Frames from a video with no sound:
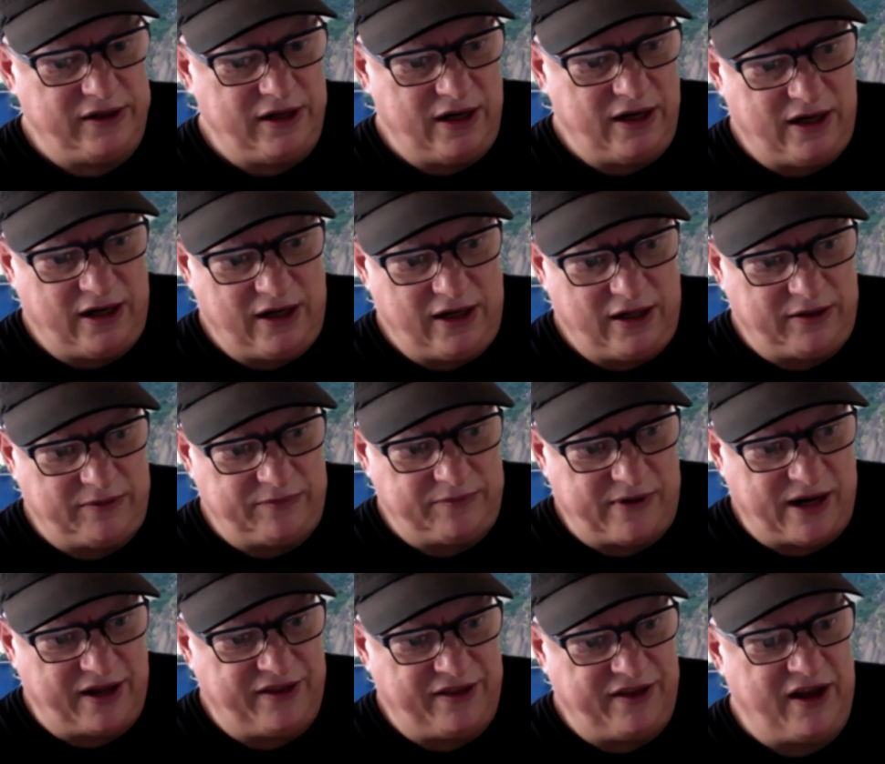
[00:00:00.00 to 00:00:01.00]
Um,
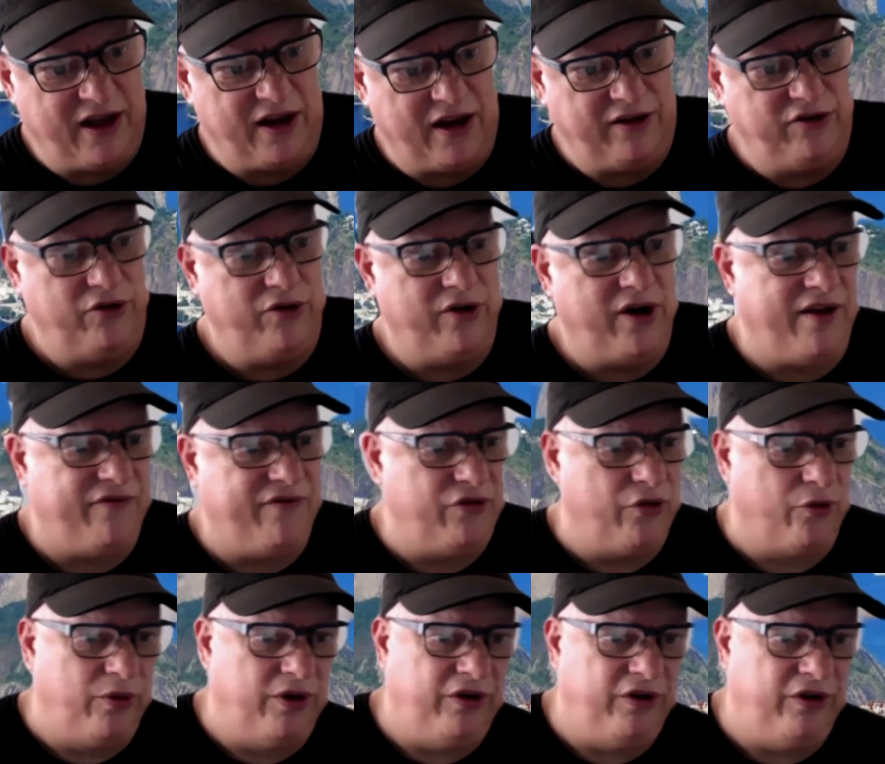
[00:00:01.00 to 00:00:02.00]
I think I do it. I have the
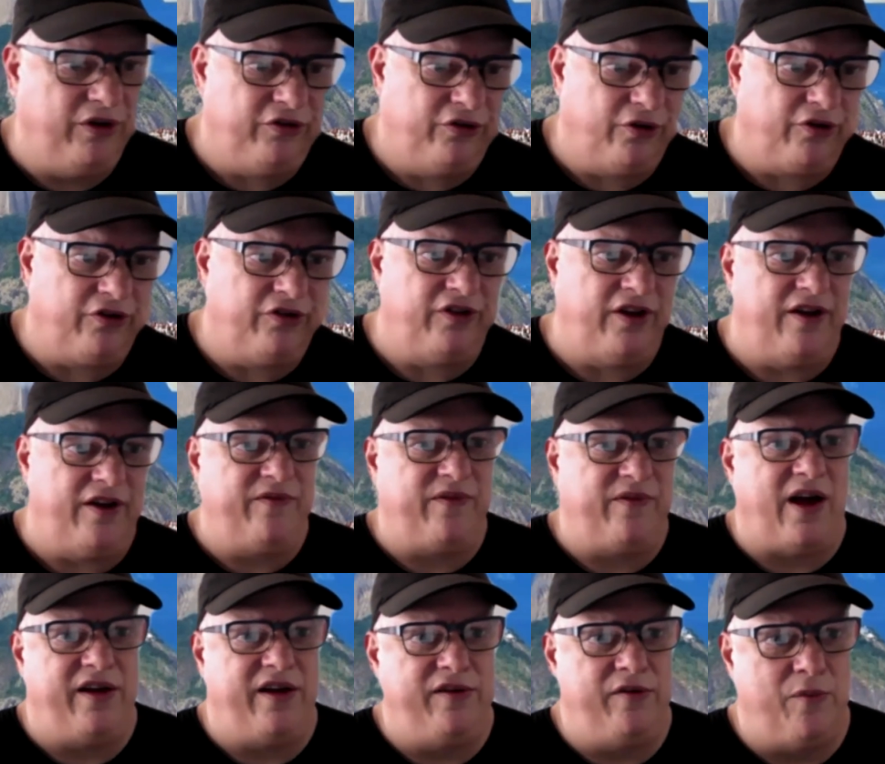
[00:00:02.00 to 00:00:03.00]
resources. I, have,
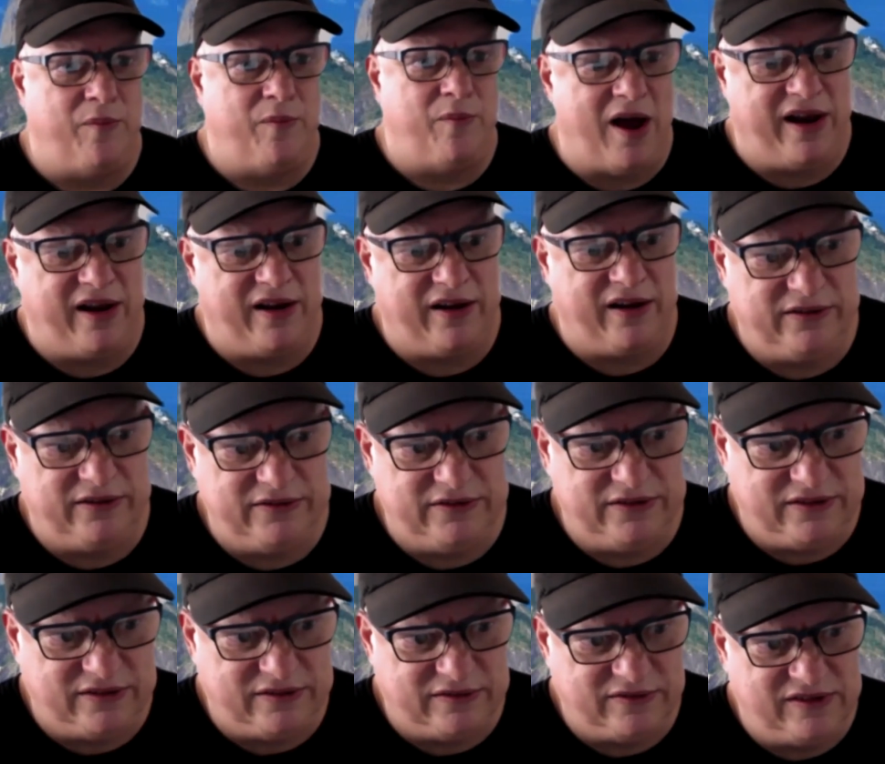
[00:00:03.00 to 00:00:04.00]
I know my
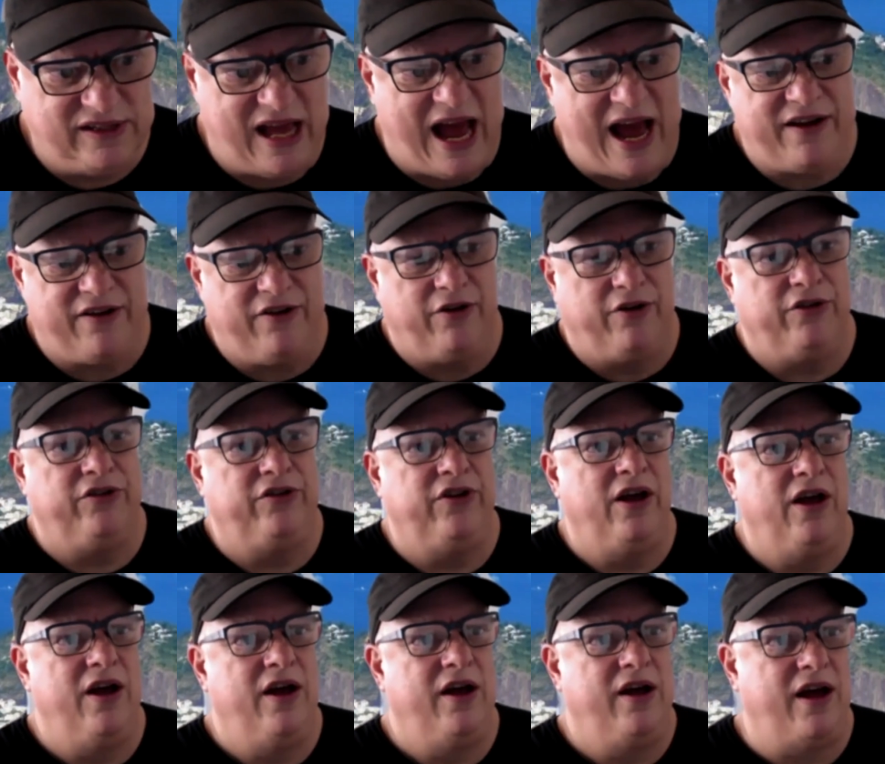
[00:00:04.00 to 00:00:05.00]
the actors.
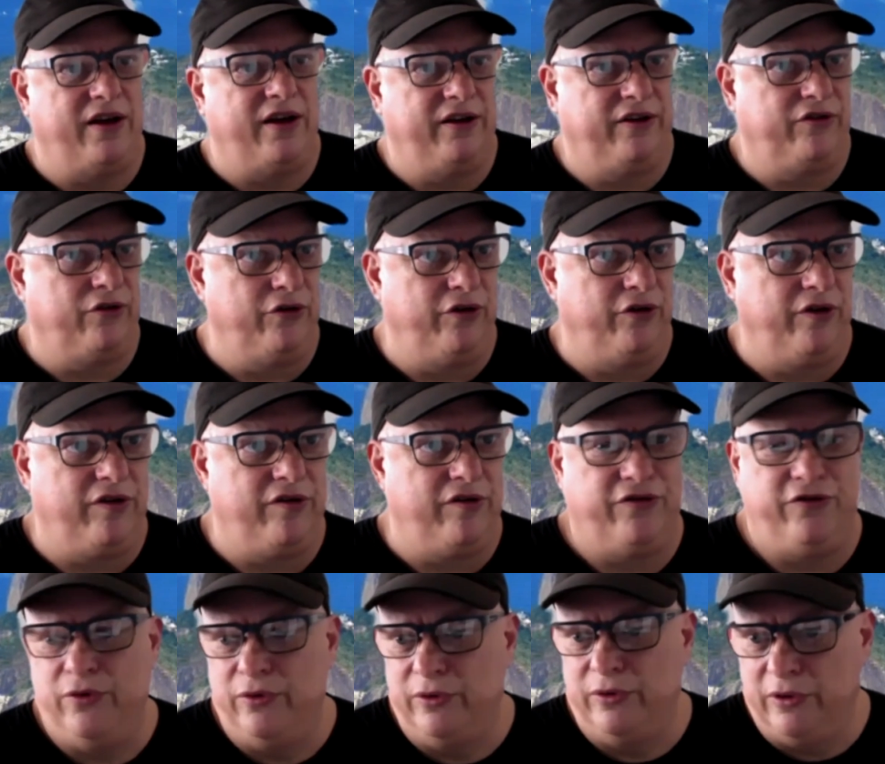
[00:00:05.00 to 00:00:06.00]
I, it's only a
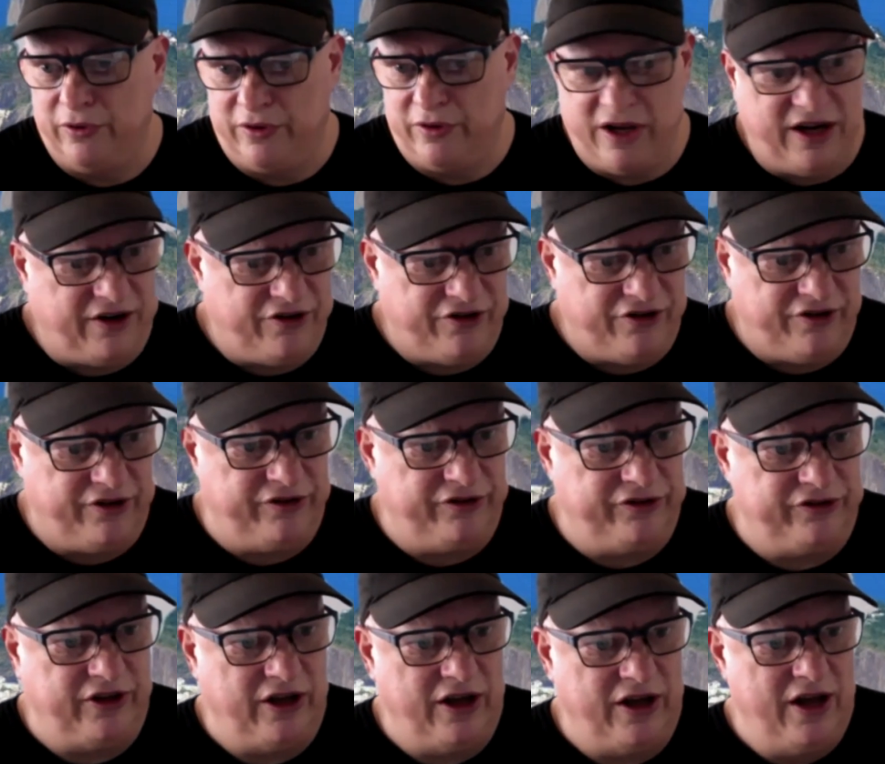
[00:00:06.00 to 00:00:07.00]
few
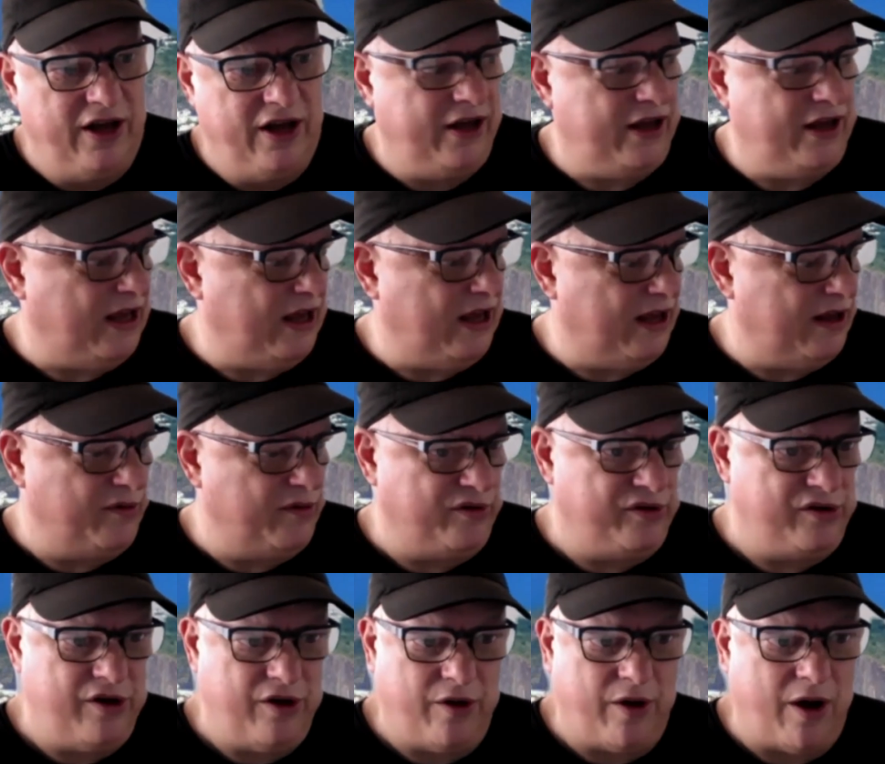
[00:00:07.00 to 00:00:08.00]
locations, and you
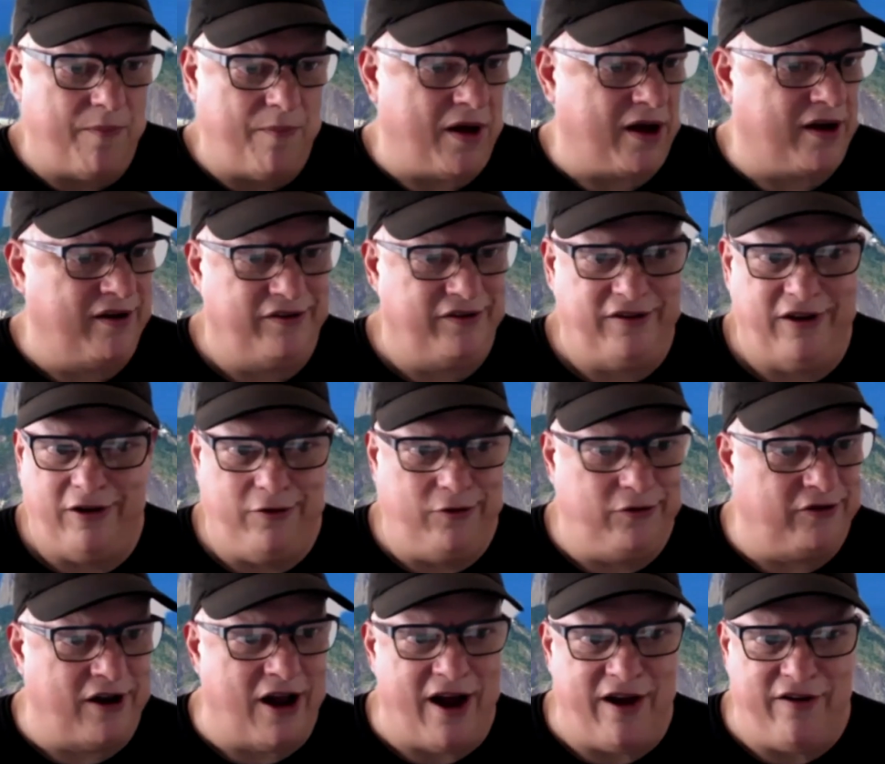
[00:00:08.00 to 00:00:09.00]
know I'm not going to say use
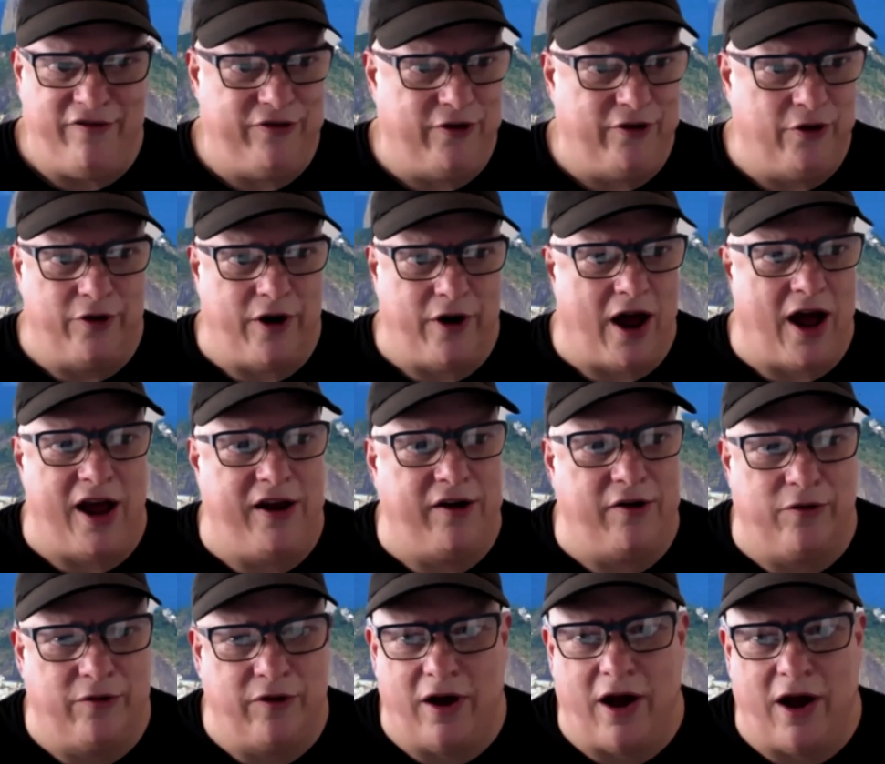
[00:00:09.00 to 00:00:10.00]
an iPhone. I
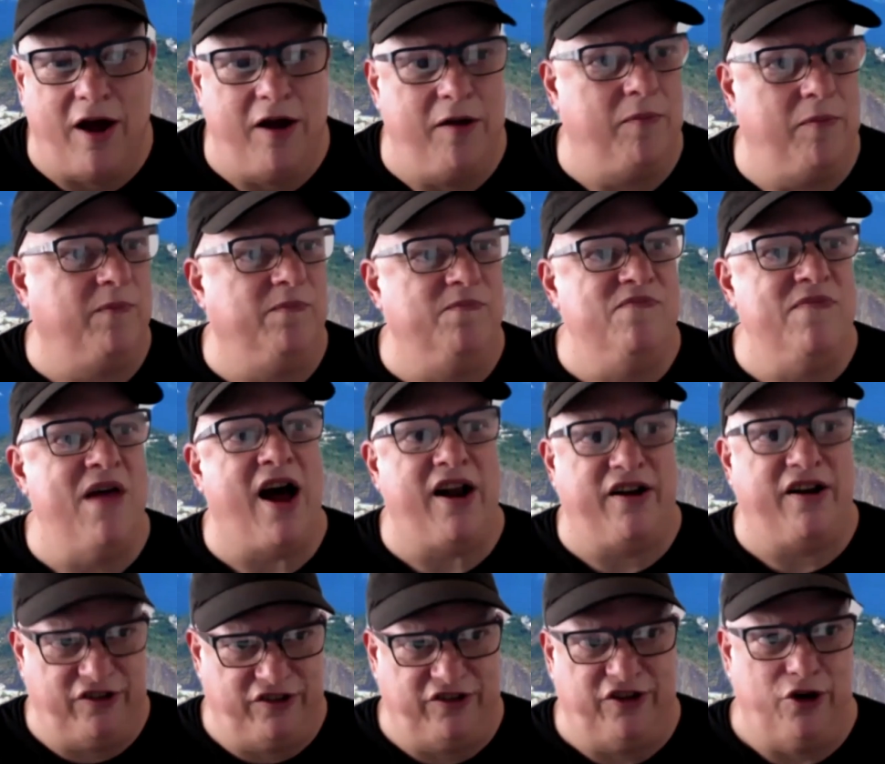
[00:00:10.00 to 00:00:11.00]
don't. I'm not a
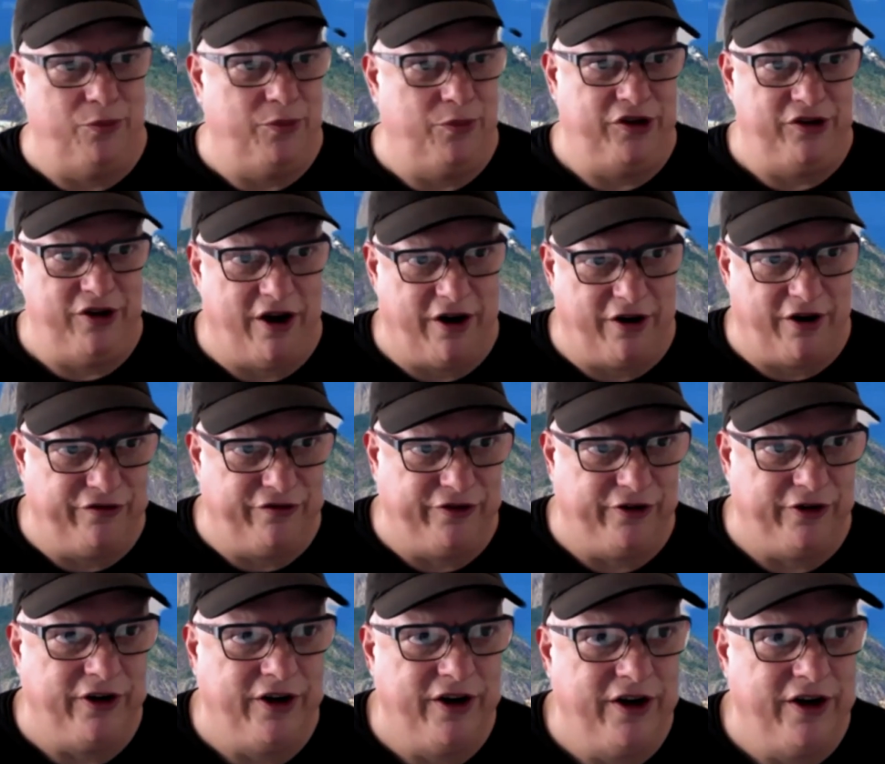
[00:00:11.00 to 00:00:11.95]
cinematographer.